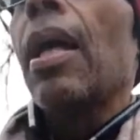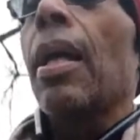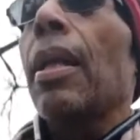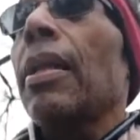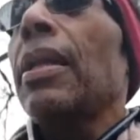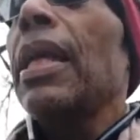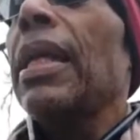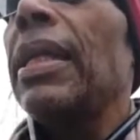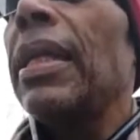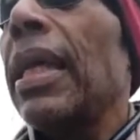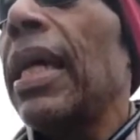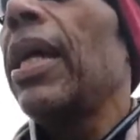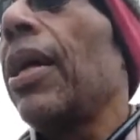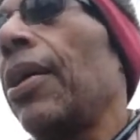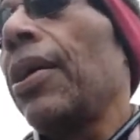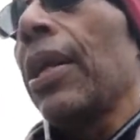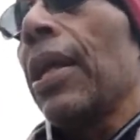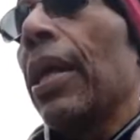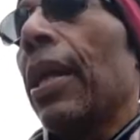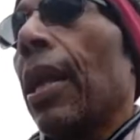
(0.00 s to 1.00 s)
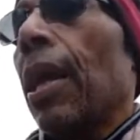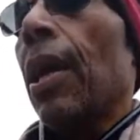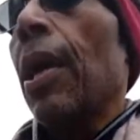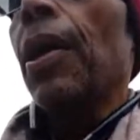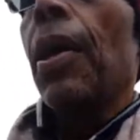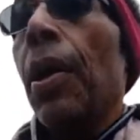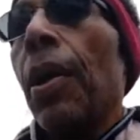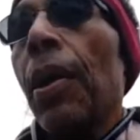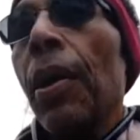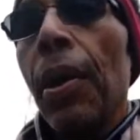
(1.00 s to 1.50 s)
need to hear it in.
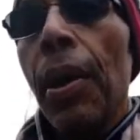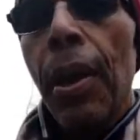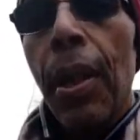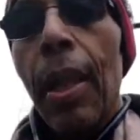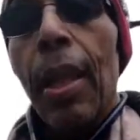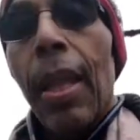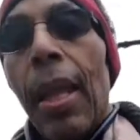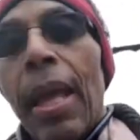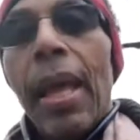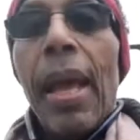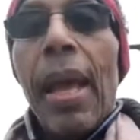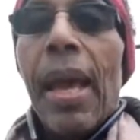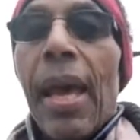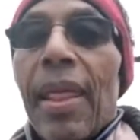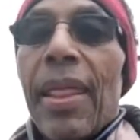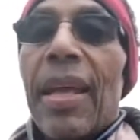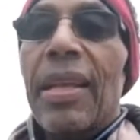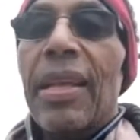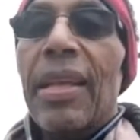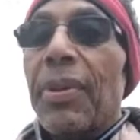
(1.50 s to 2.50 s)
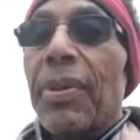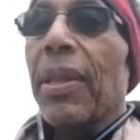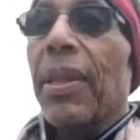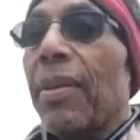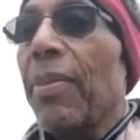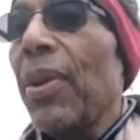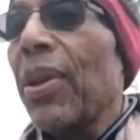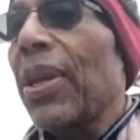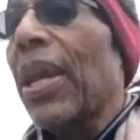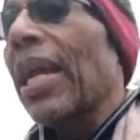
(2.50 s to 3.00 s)
And that's where the
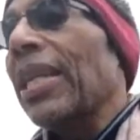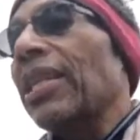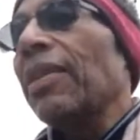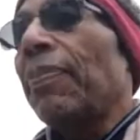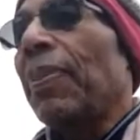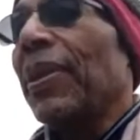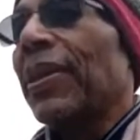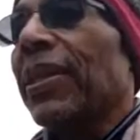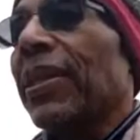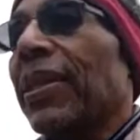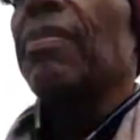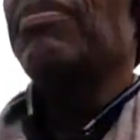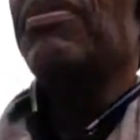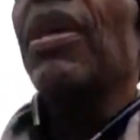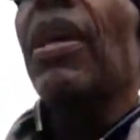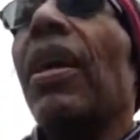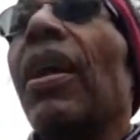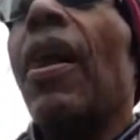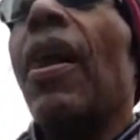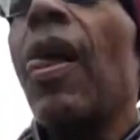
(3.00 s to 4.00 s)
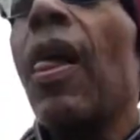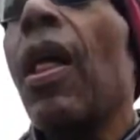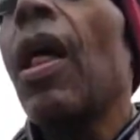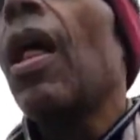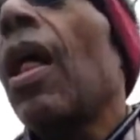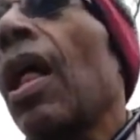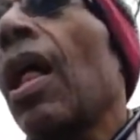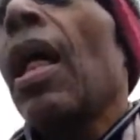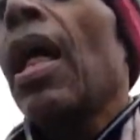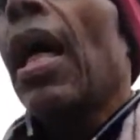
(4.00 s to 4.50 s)
communication piece comes in.
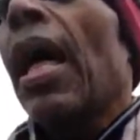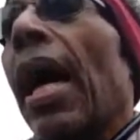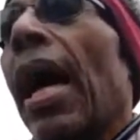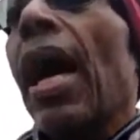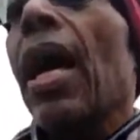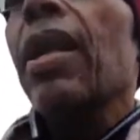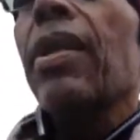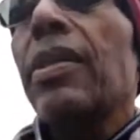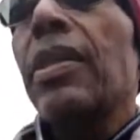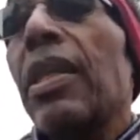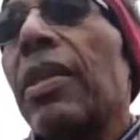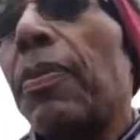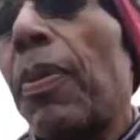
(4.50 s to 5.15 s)
How does this